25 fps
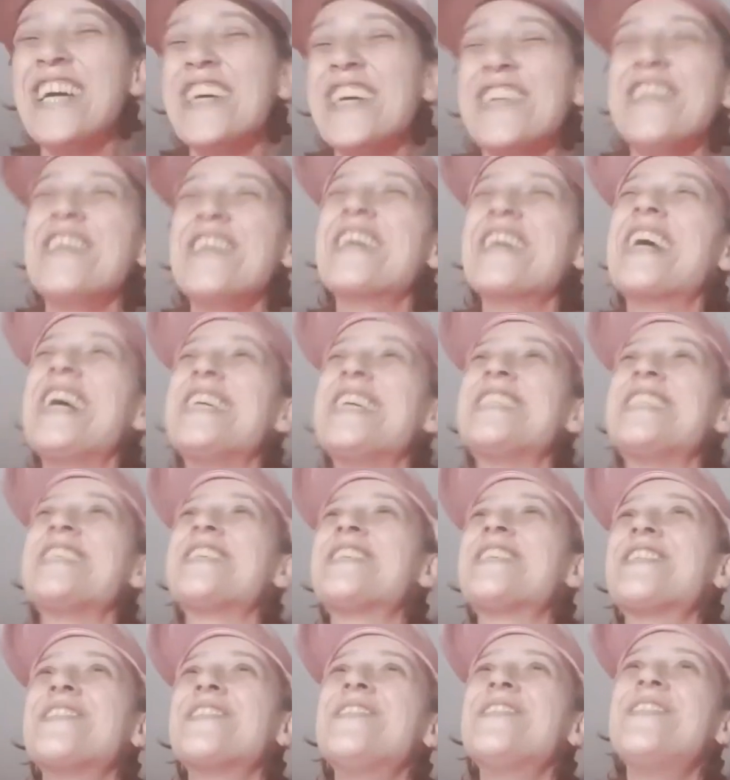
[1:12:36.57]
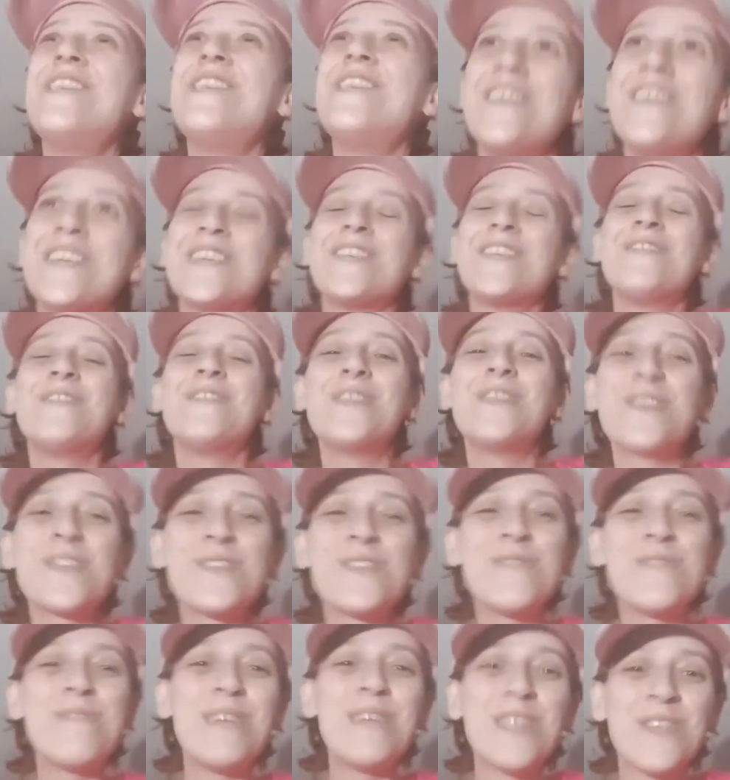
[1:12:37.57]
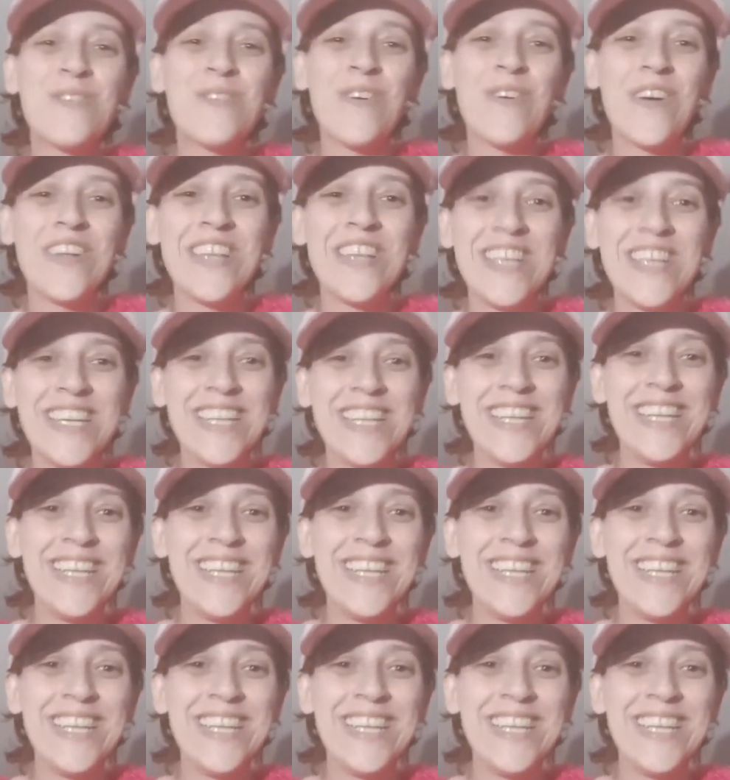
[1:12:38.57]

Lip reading: You guys are so awesome. You're so much fun.